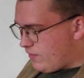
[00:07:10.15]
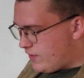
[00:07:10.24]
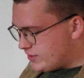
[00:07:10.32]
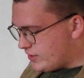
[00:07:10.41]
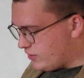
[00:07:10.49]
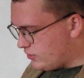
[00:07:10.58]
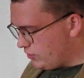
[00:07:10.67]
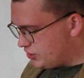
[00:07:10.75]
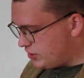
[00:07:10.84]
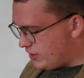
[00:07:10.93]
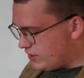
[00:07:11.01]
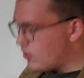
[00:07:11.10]
This
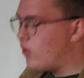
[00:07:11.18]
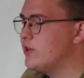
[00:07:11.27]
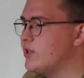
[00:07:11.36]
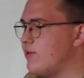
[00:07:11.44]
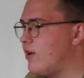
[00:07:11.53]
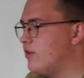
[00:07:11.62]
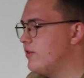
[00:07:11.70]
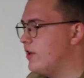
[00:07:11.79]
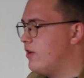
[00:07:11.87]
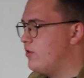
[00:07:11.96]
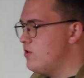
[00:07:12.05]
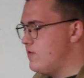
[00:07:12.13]
conclusion is only
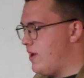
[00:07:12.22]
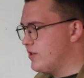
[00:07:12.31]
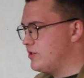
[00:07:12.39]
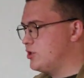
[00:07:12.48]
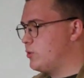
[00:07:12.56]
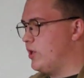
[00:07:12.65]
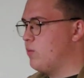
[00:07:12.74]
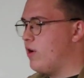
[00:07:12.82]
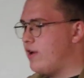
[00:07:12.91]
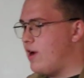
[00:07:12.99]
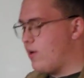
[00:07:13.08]
relevant in 2021,